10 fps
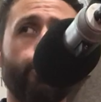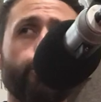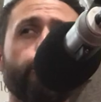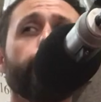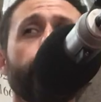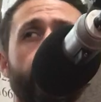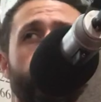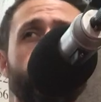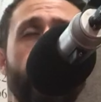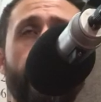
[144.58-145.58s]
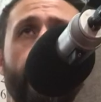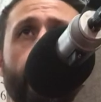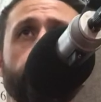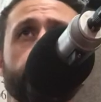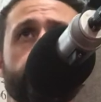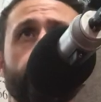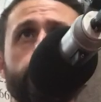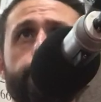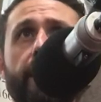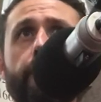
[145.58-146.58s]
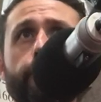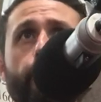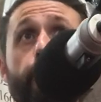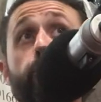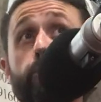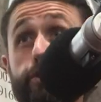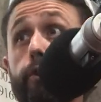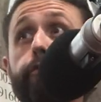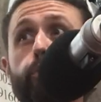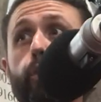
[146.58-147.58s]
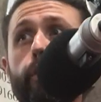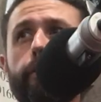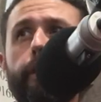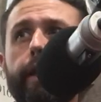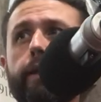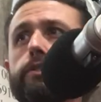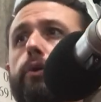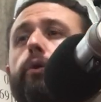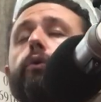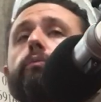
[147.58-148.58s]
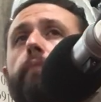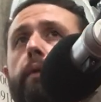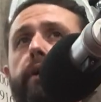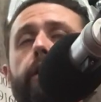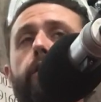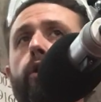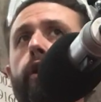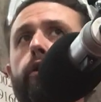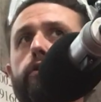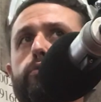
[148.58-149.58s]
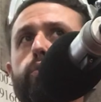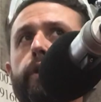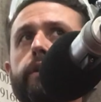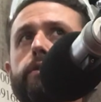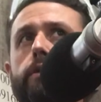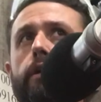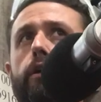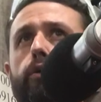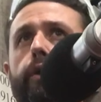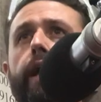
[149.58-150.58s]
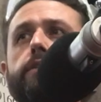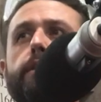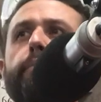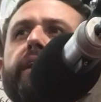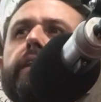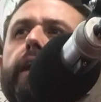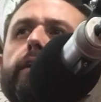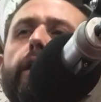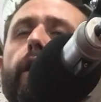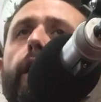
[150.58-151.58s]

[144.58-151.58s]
So you talked about, you know, self-worth. Okay, so maybe a client is wanting to look at something that